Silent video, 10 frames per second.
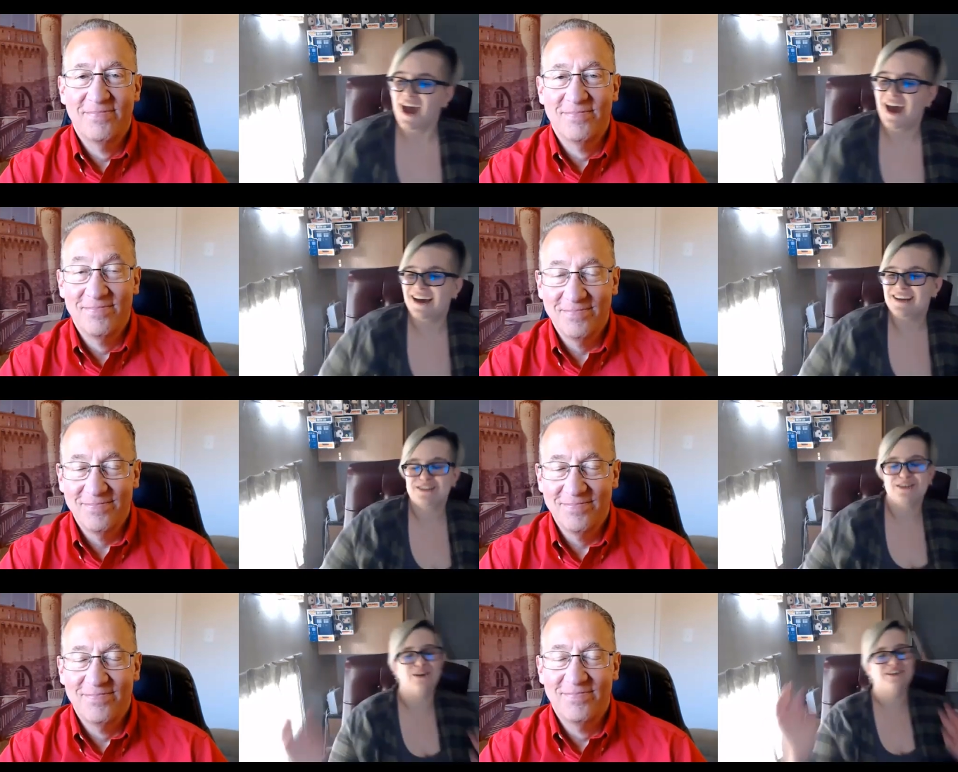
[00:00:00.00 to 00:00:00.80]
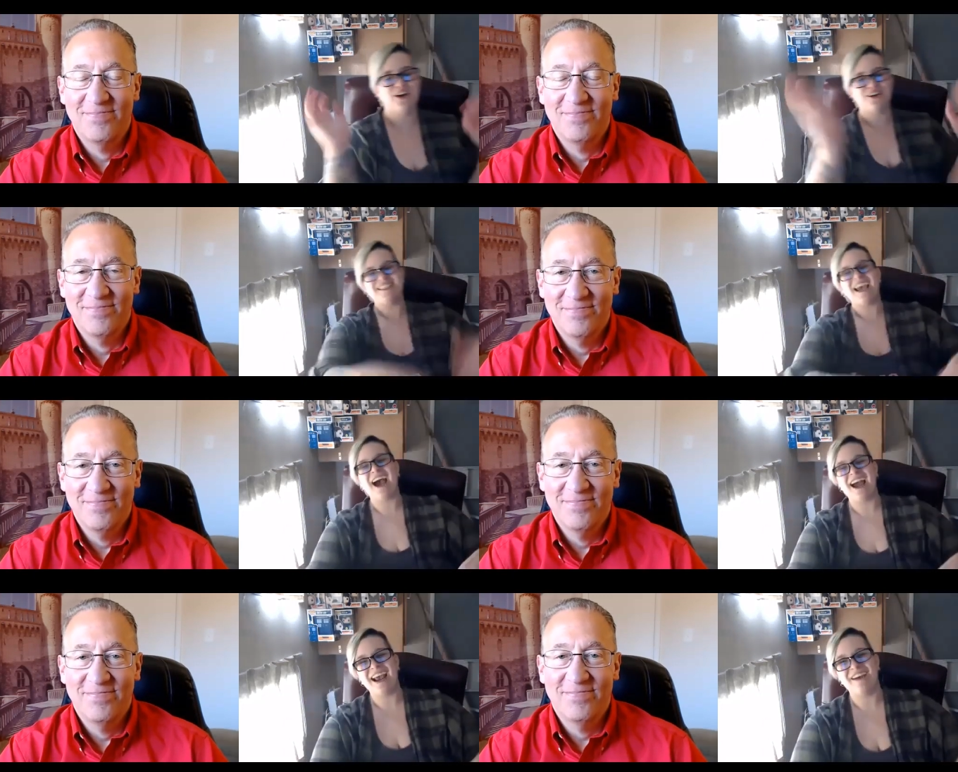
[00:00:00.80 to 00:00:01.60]
Speaker 1: okay? So Joel, say
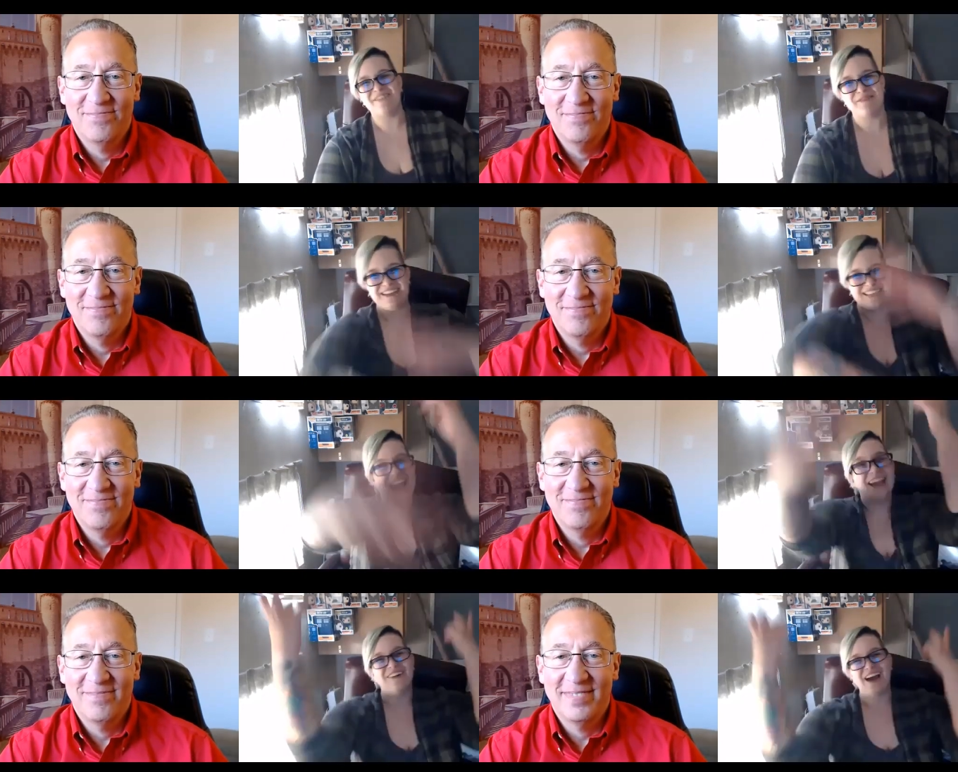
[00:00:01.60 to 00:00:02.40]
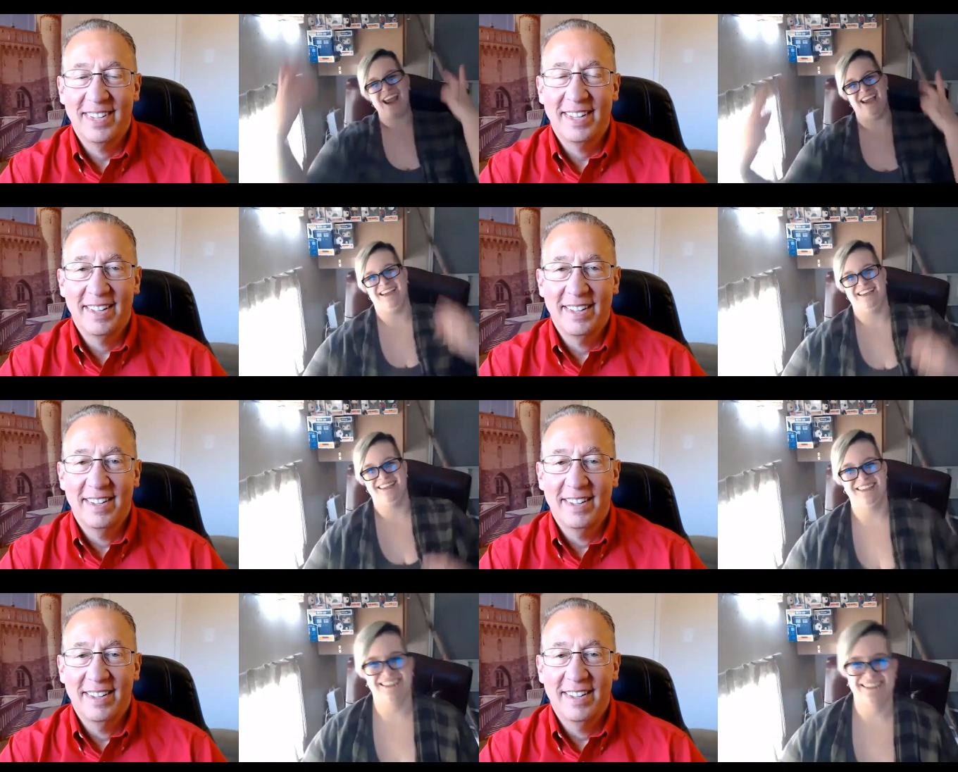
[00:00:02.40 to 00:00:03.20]
hi to everybody. Take it away.
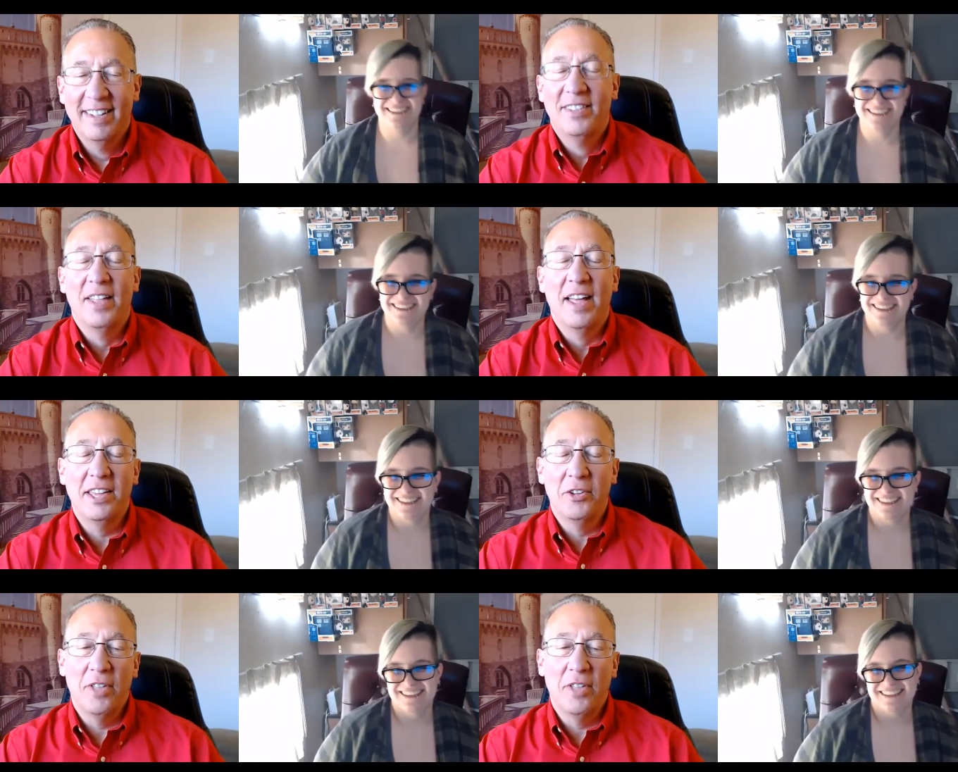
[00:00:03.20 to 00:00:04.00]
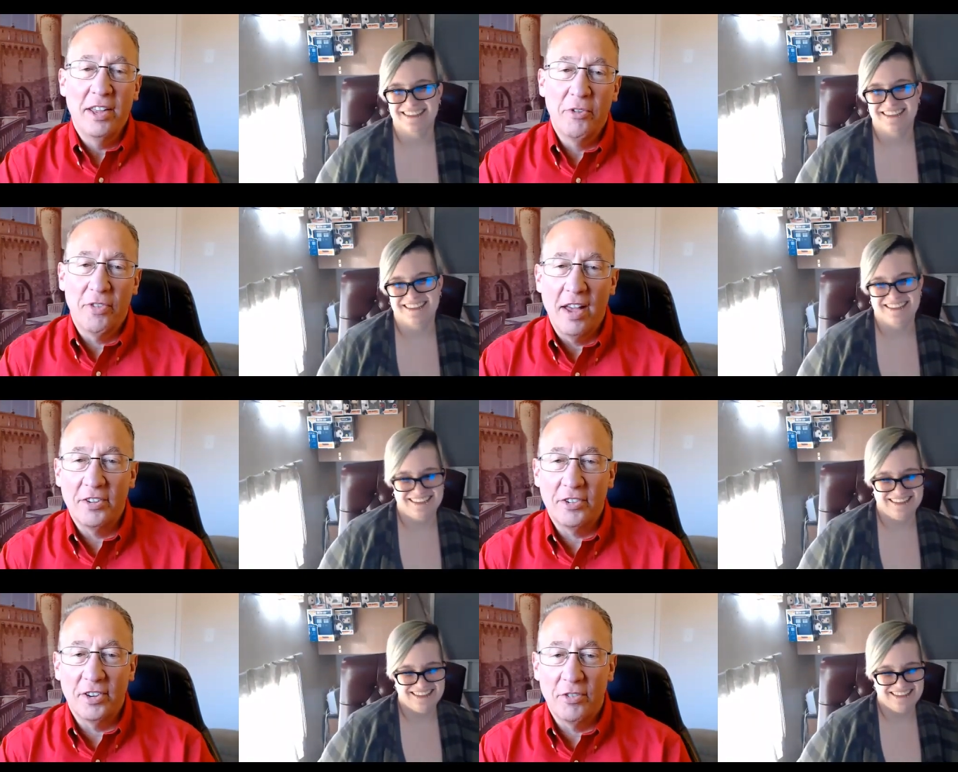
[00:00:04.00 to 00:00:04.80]
Speaker 2: Thank you,
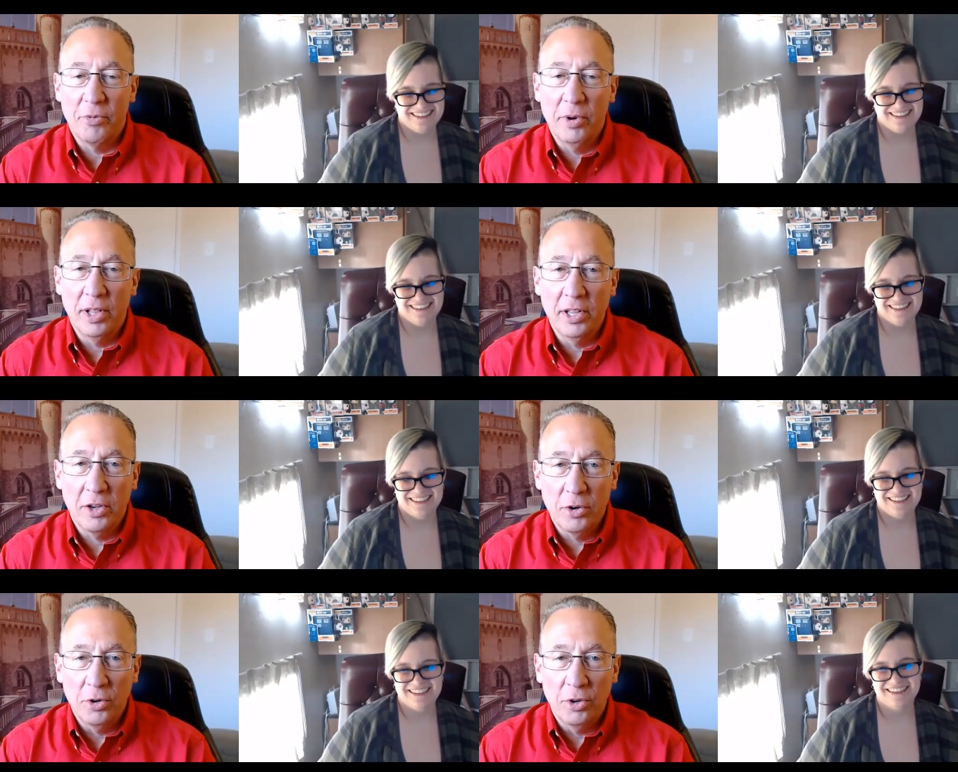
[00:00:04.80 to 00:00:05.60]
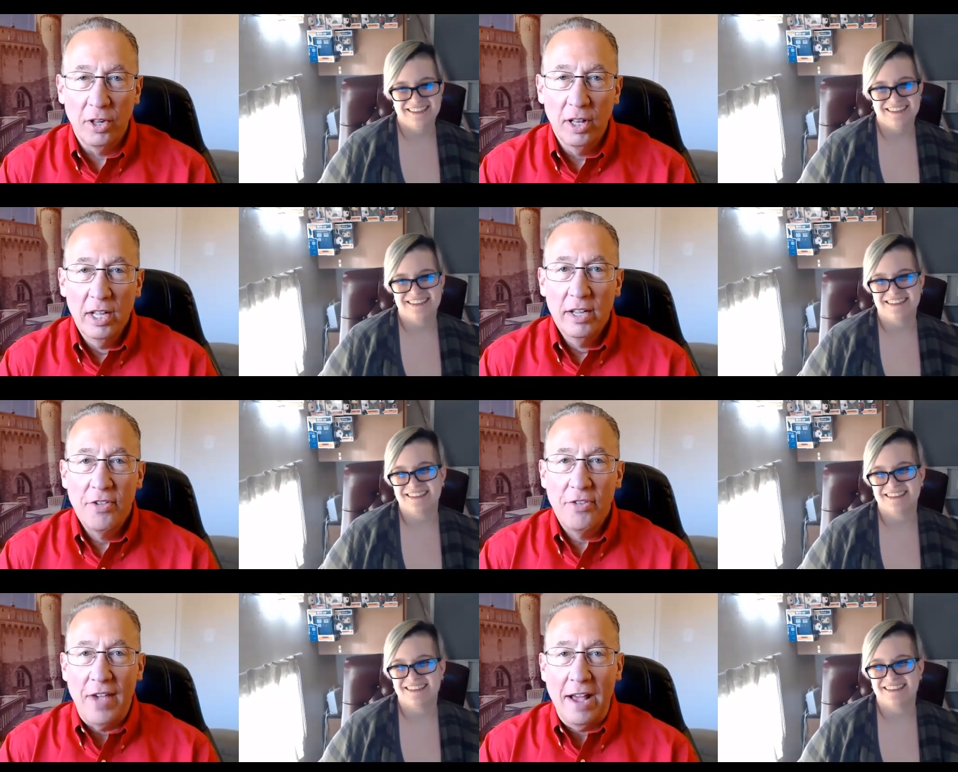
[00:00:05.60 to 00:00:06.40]
Sasha. It's really cool.
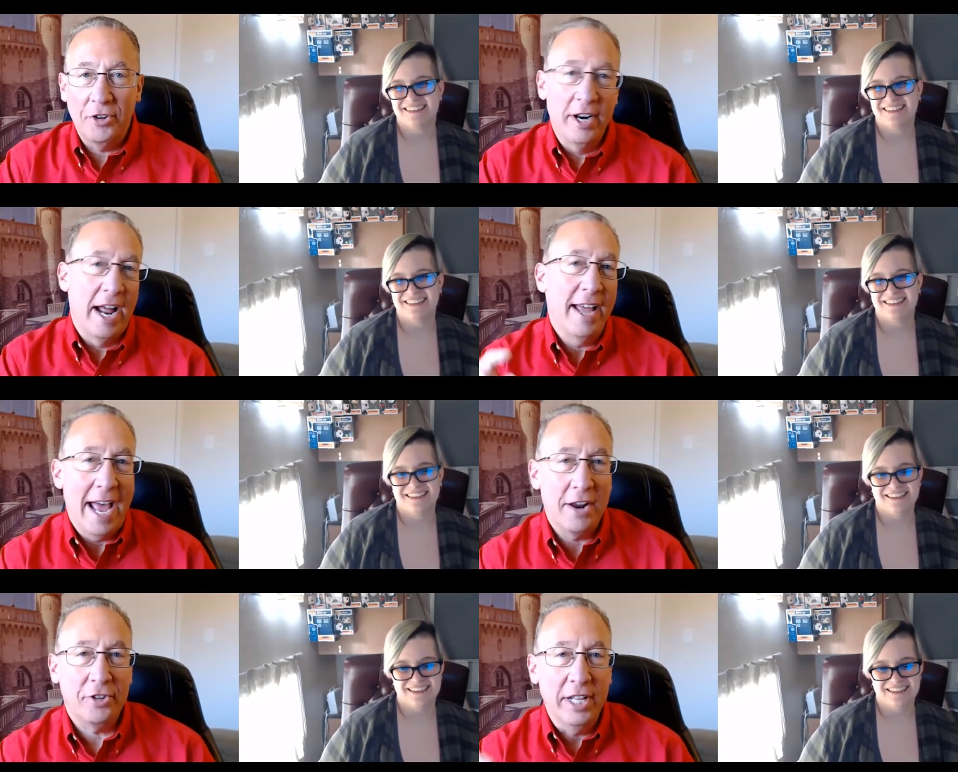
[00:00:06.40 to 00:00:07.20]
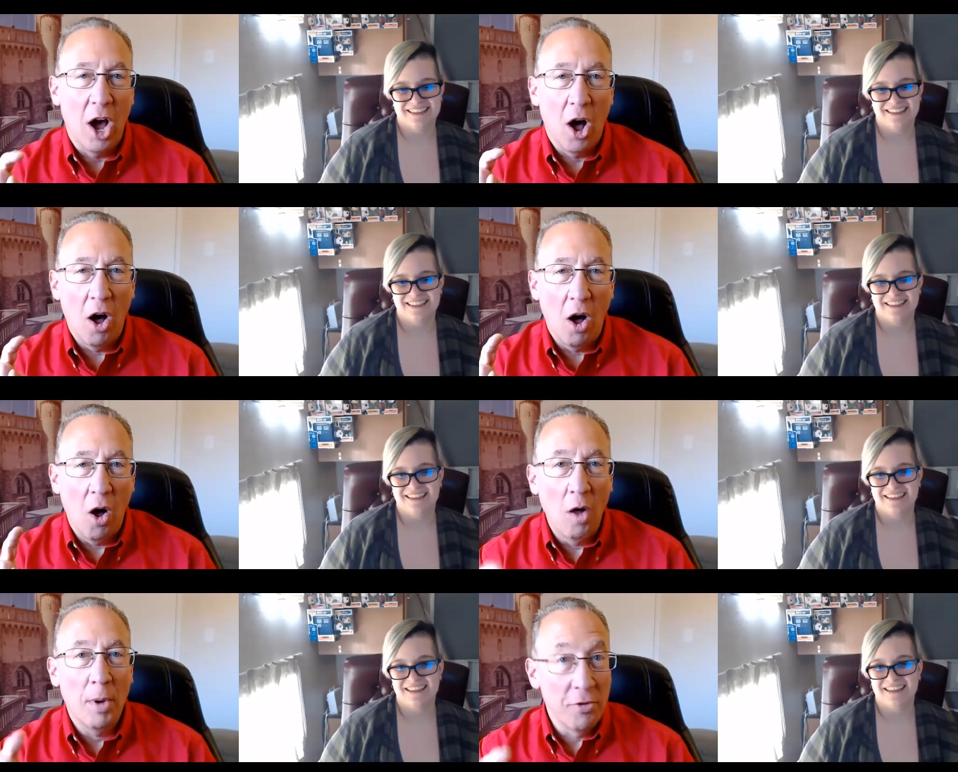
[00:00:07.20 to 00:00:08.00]
Sasha and I actually
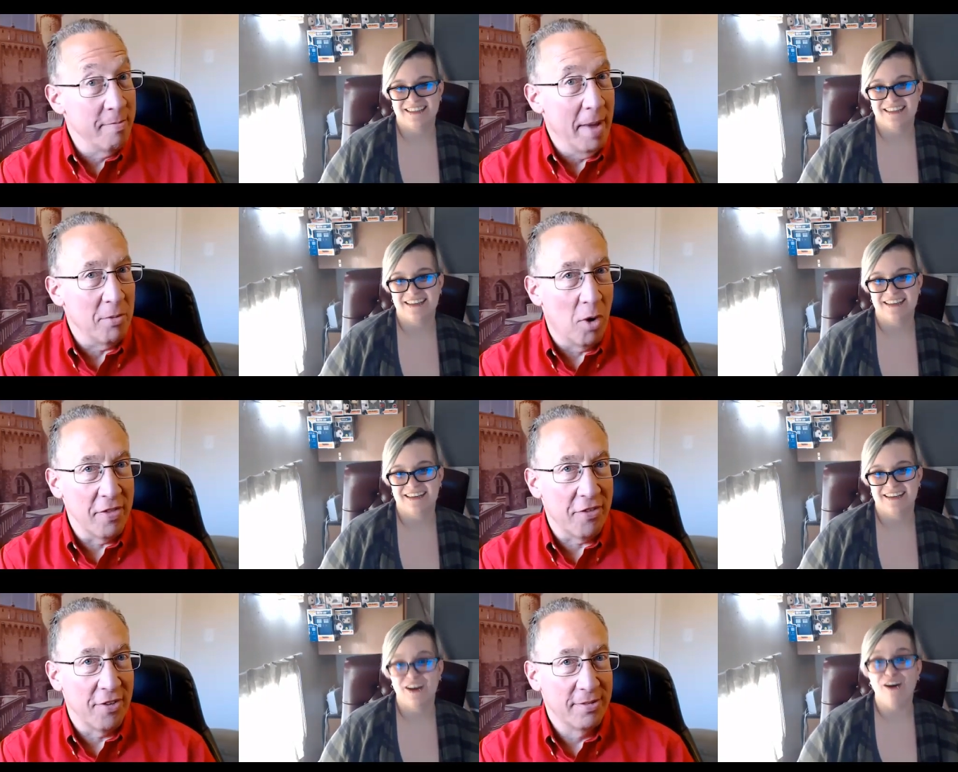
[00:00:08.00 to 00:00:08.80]
almost met once.